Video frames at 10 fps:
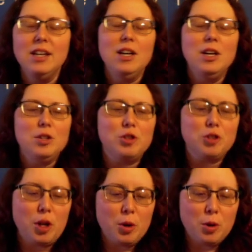
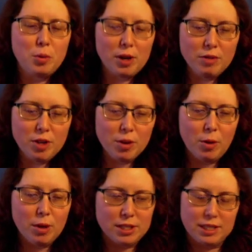So whenever you go
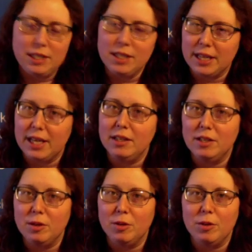on T, again, you
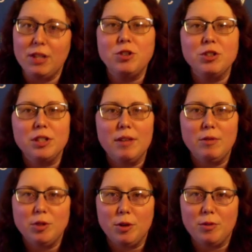know your estrogen
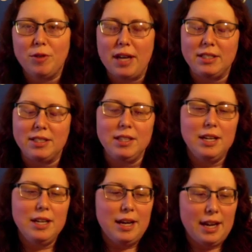levels are affected,
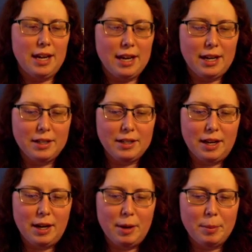and
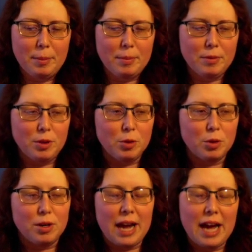um,
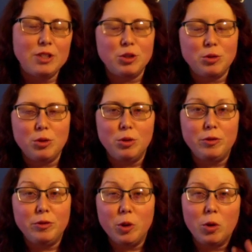your natural
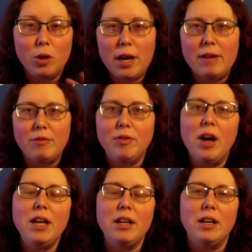flora and
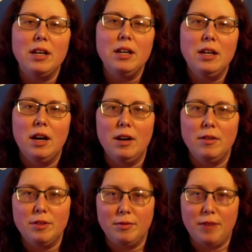fauna of
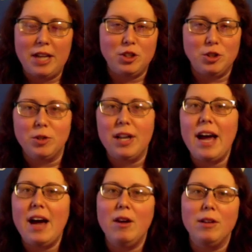the vaginal
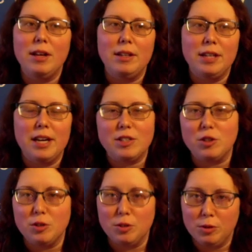canal and the
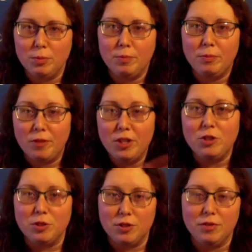external
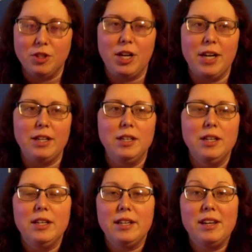features of the vagina
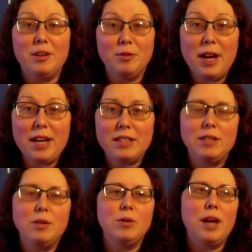get affected.
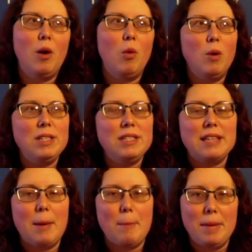Now, what does
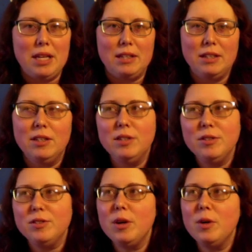that mean?
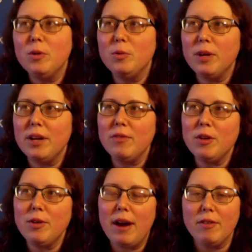So, whenever
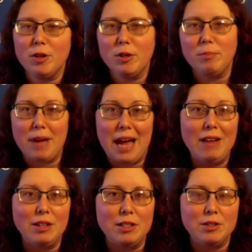you have a good
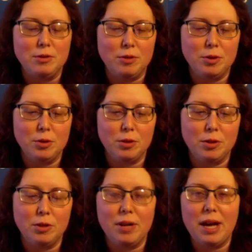balance of your
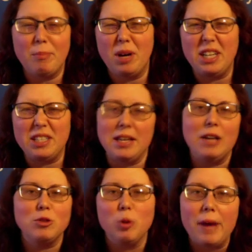your nat- body's
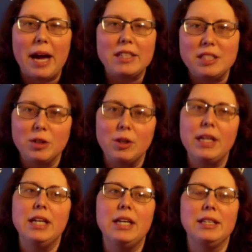natural
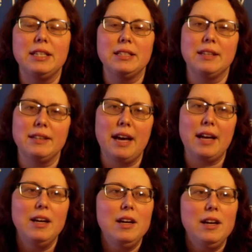bacteria and things like that,
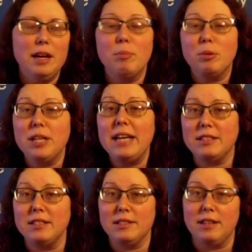it protects
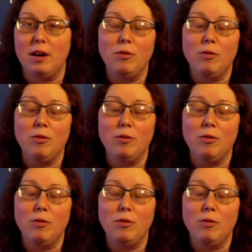itself.